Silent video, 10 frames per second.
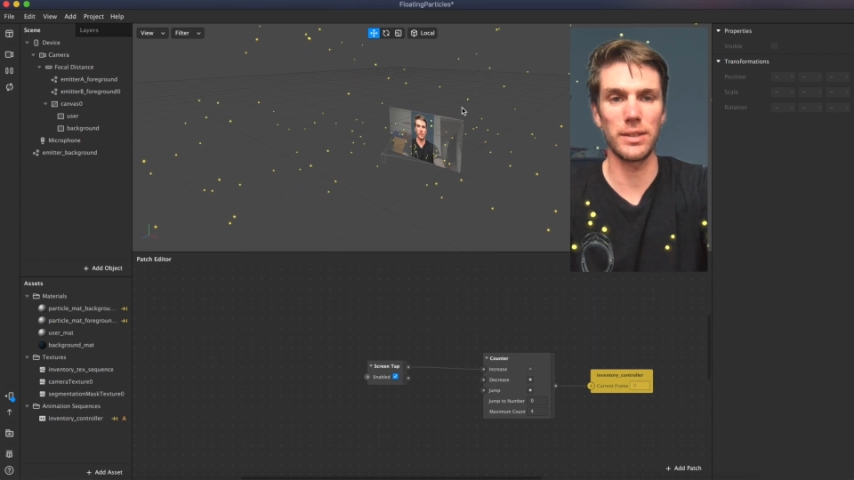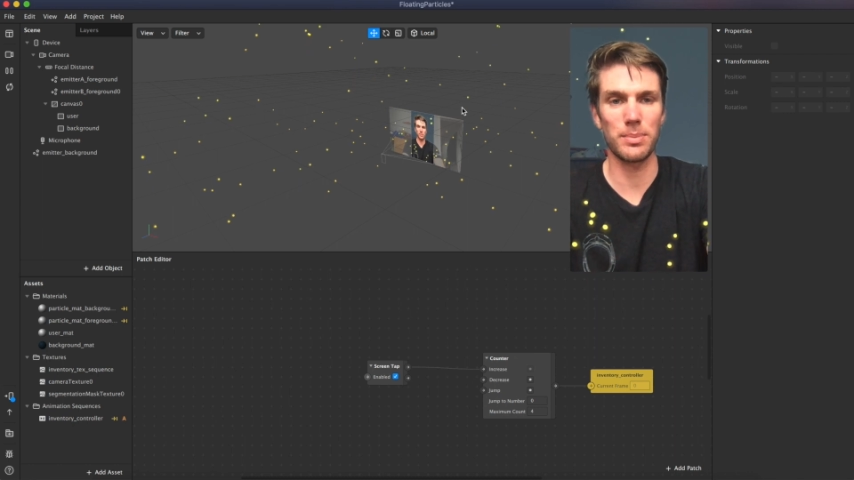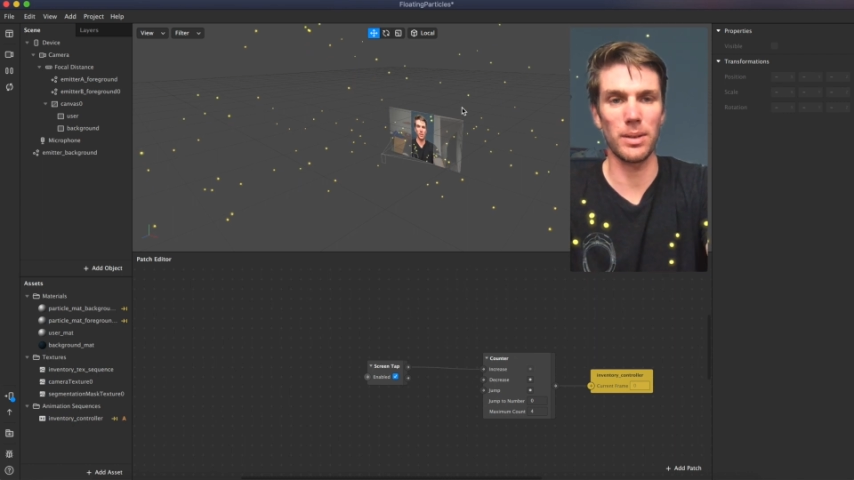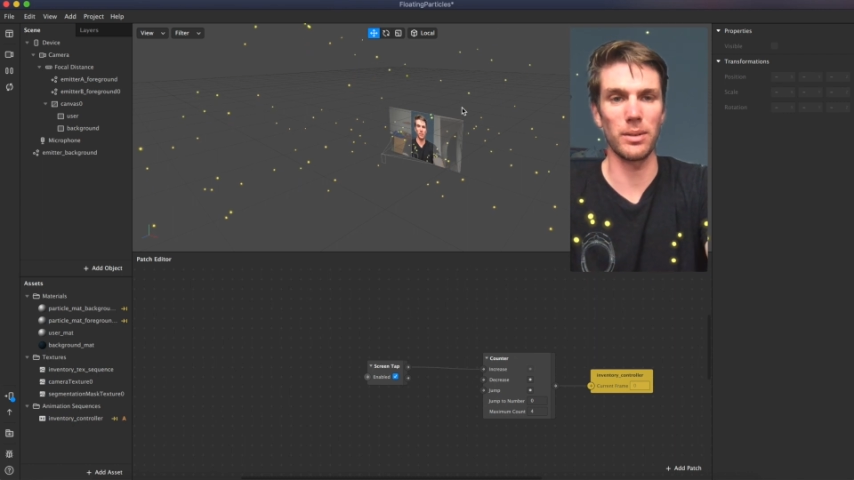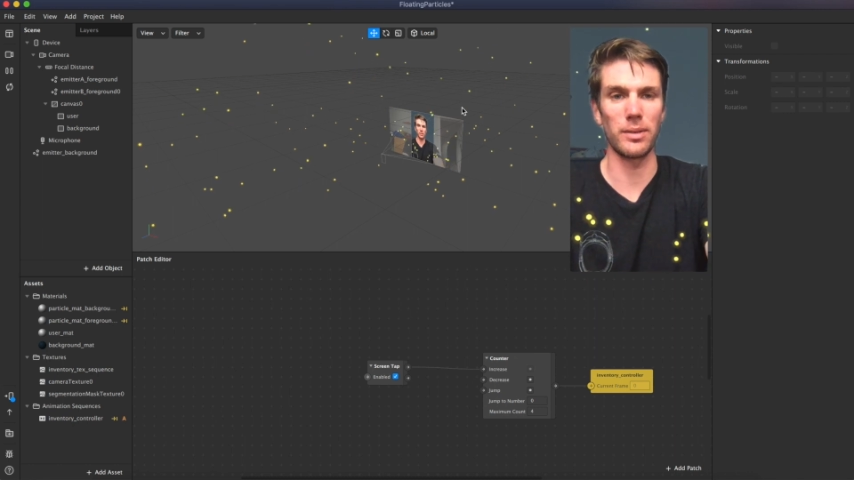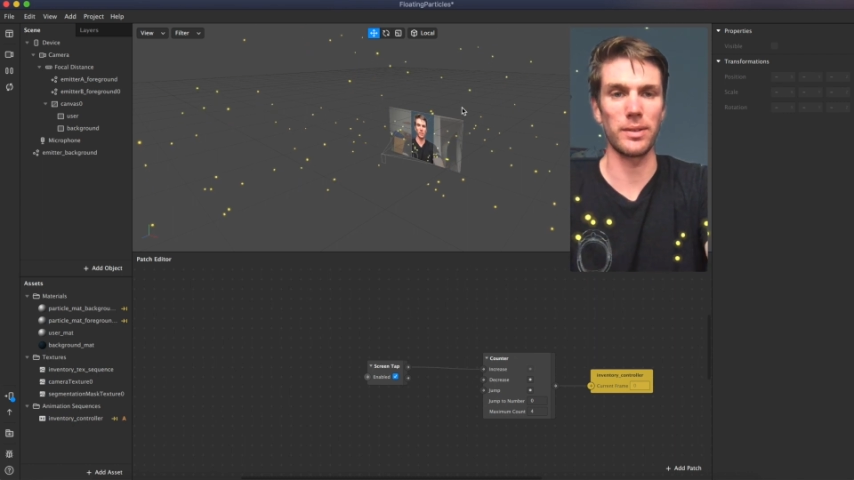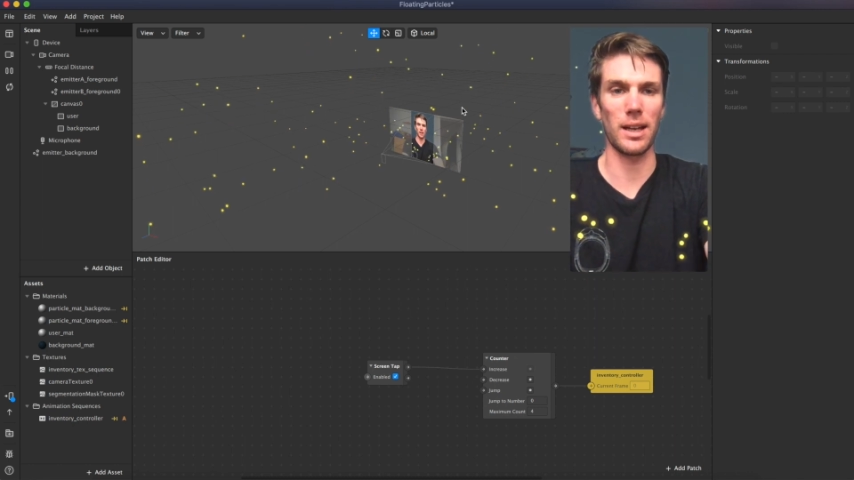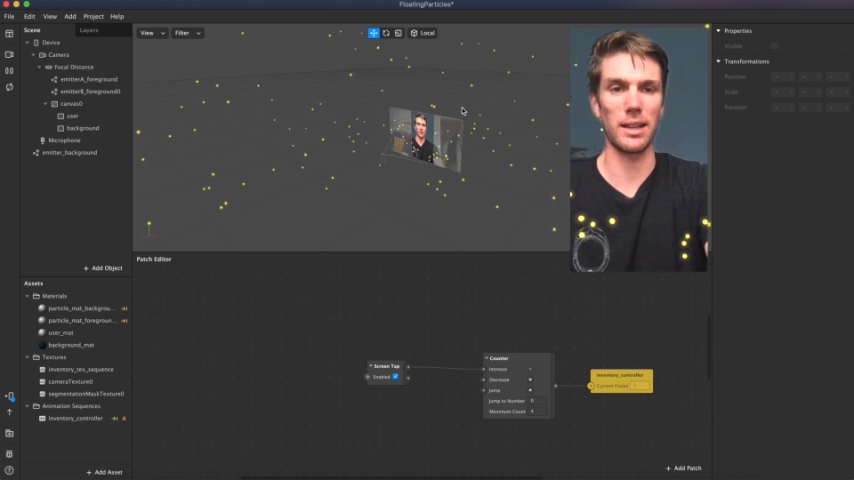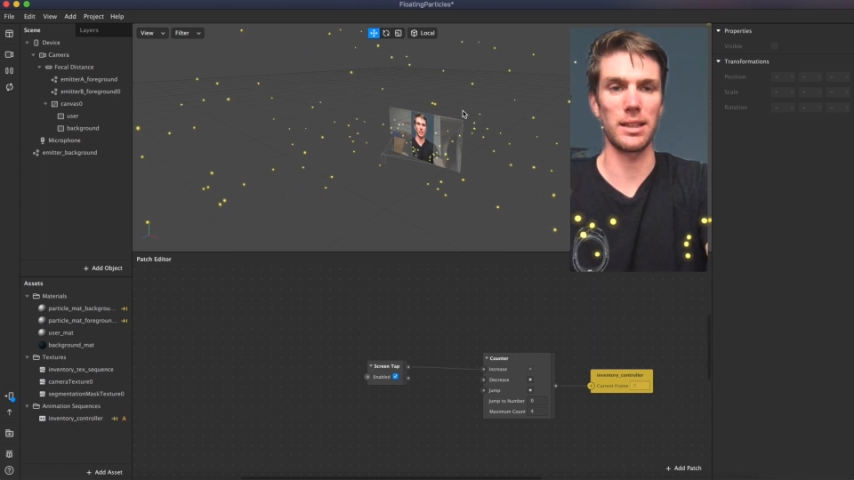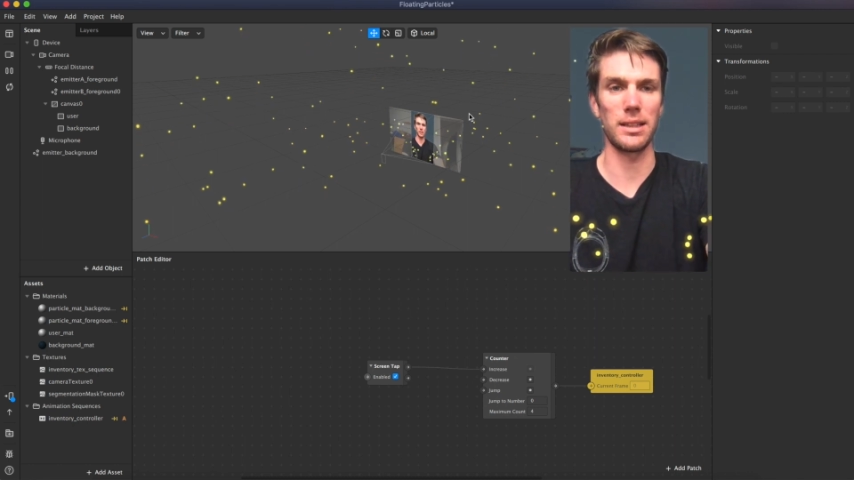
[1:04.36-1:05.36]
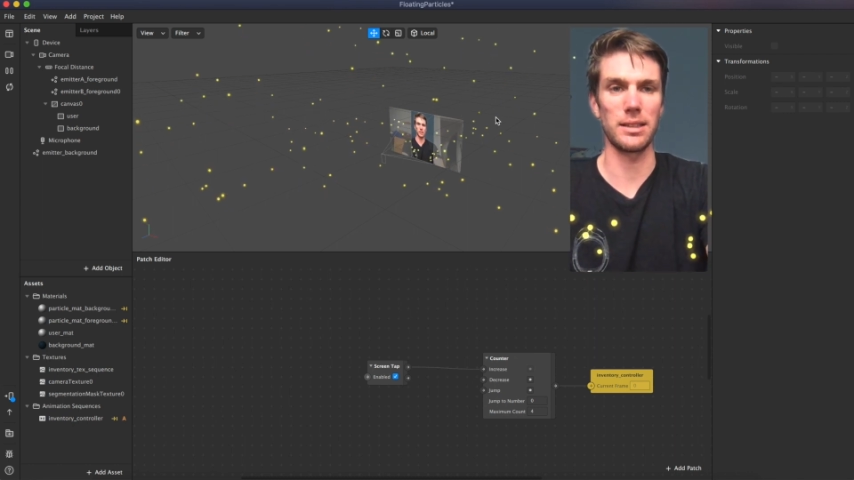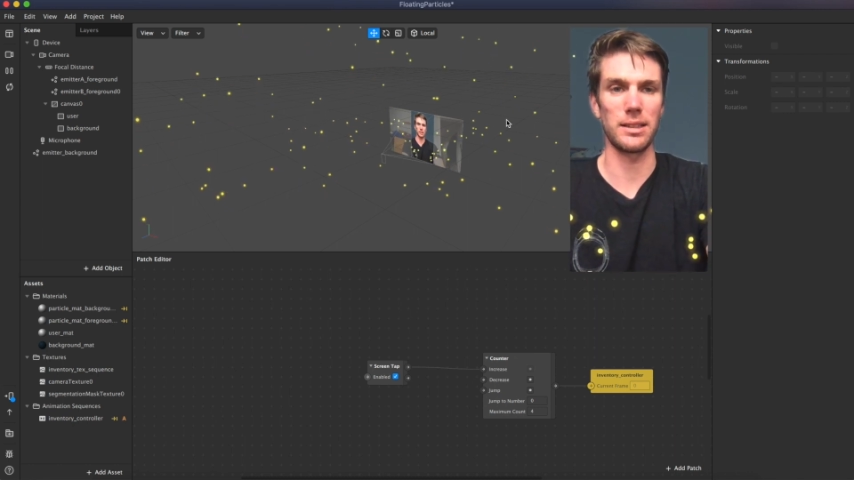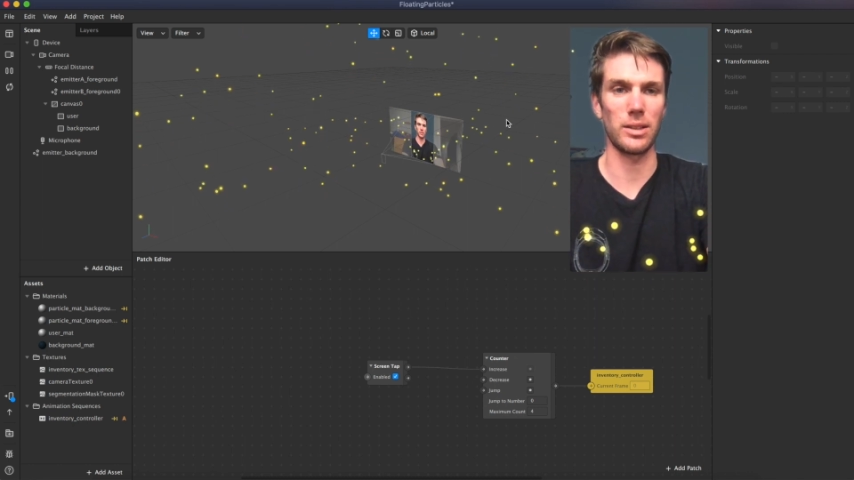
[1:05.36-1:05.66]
but we've got these yellow